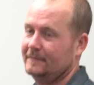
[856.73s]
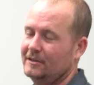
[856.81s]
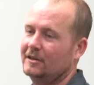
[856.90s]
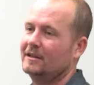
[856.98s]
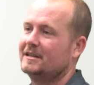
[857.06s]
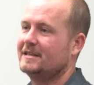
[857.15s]
A little excessive, a
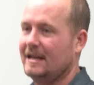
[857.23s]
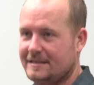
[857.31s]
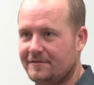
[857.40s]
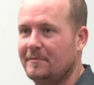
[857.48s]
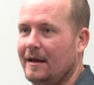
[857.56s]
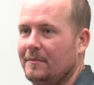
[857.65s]
little
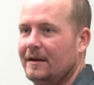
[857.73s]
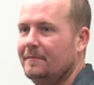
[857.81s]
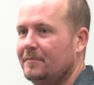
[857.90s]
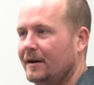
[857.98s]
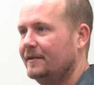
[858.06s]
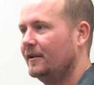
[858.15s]
excessive maybe,
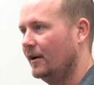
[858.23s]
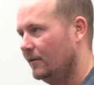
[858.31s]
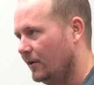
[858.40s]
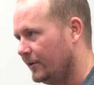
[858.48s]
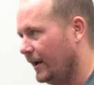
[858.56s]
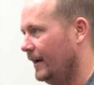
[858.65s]
but you
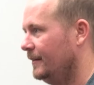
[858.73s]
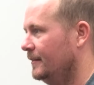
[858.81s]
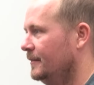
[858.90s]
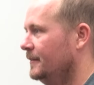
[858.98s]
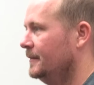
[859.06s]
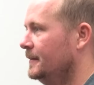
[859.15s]
know, okay.